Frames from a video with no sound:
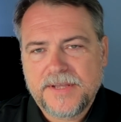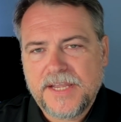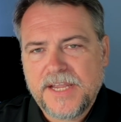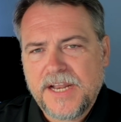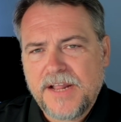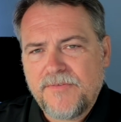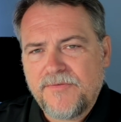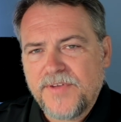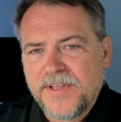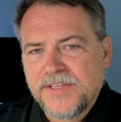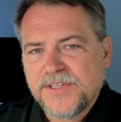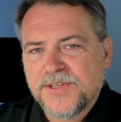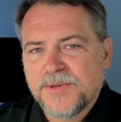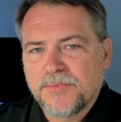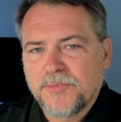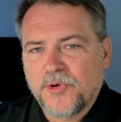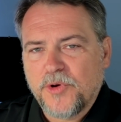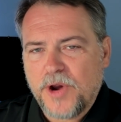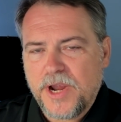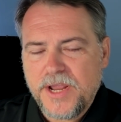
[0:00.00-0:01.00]
And I found
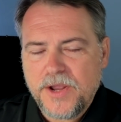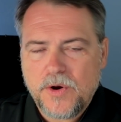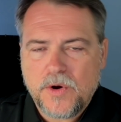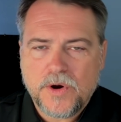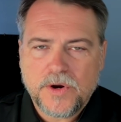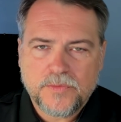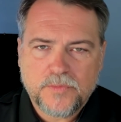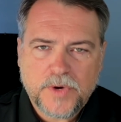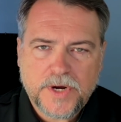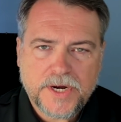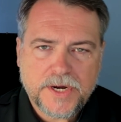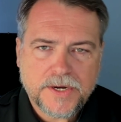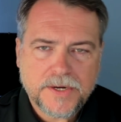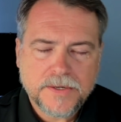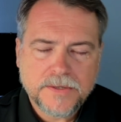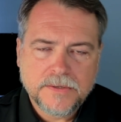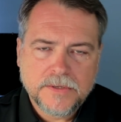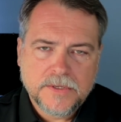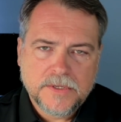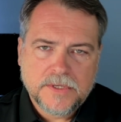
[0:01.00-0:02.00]
some great hardware,
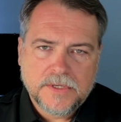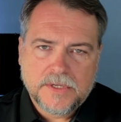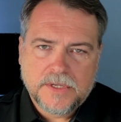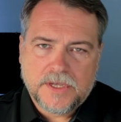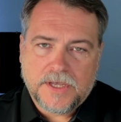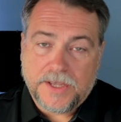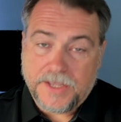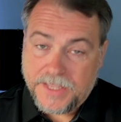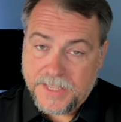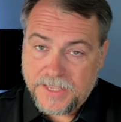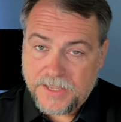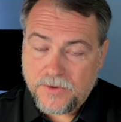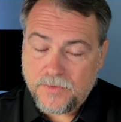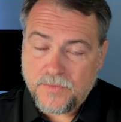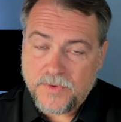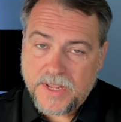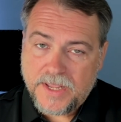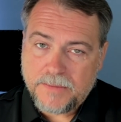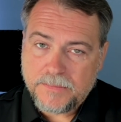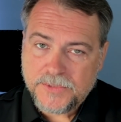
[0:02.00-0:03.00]
again
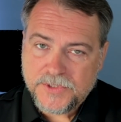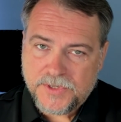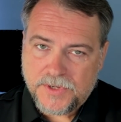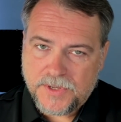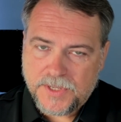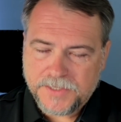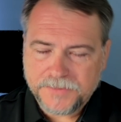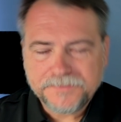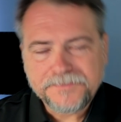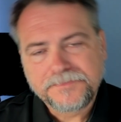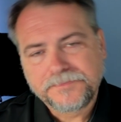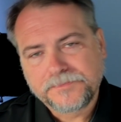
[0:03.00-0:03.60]
on Amazon,